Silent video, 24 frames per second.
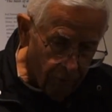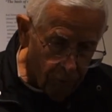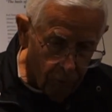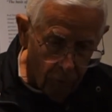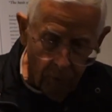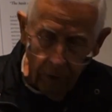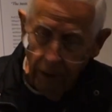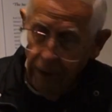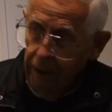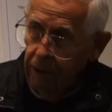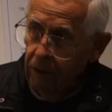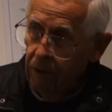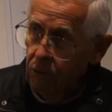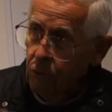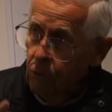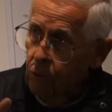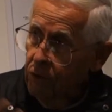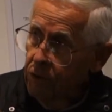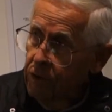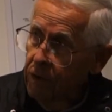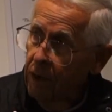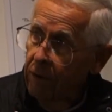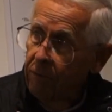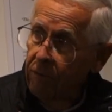through layers
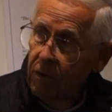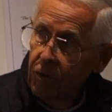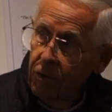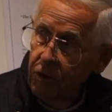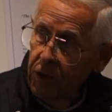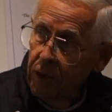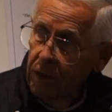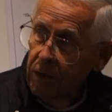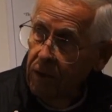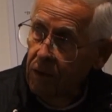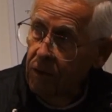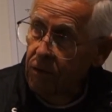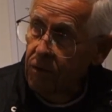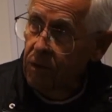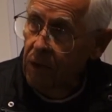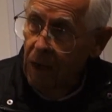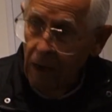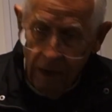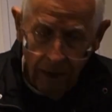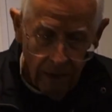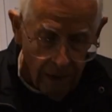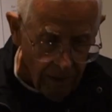which have agendas,